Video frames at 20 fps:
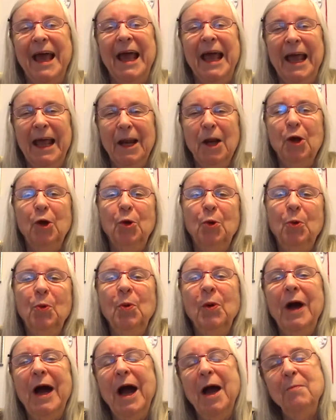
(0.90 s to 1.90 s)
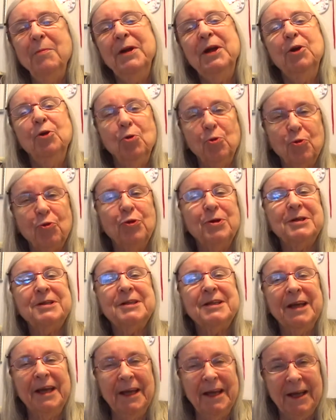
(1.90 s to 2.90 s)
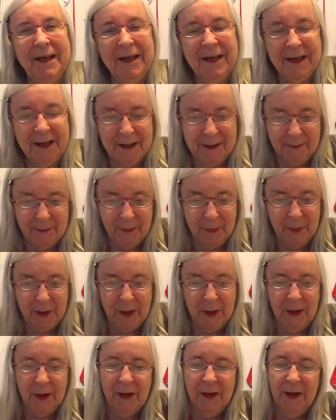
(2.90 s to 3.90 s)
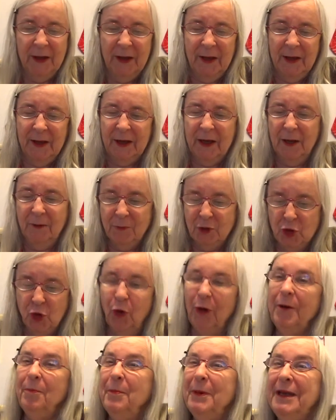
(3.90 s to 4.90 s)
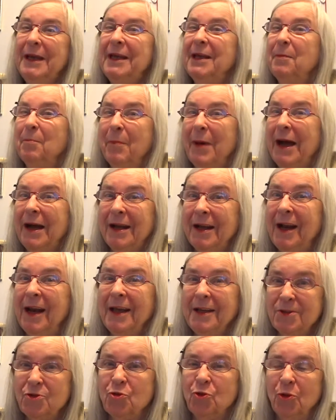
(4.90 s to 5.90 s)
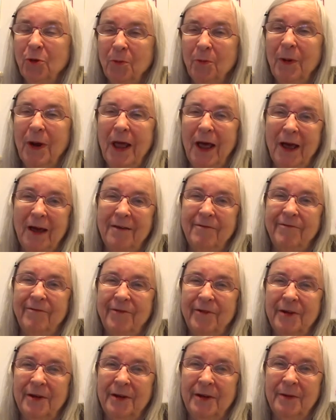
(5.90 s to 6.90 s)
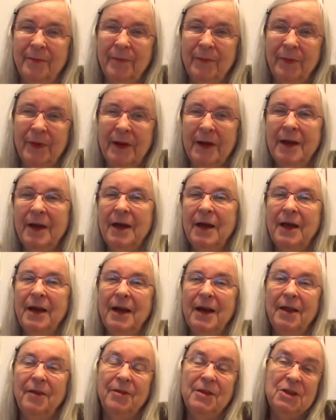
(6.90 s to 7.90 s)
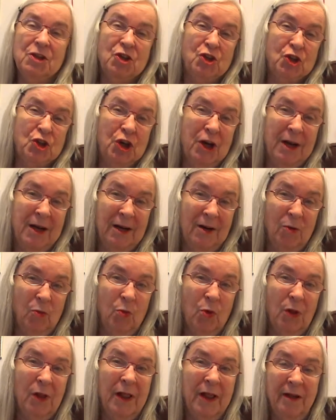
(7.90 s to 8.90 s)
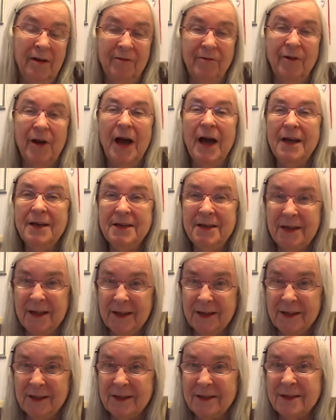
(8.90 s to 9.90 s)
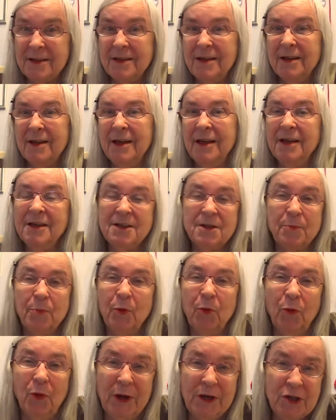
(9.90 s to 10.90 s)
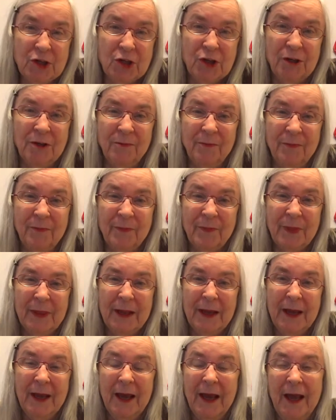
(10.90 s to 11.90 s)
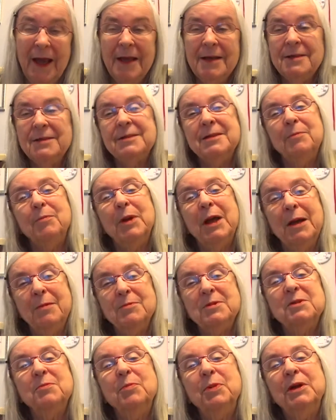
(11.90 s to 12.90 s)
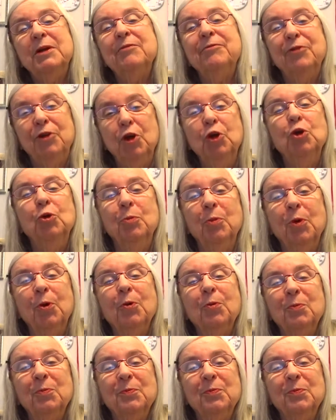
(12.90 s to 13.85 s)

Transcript: Hello, I'm Hildra Tague. Come join me in my classroom life. Now this channel will have ideas, inspiration, and sometimes a bit of humor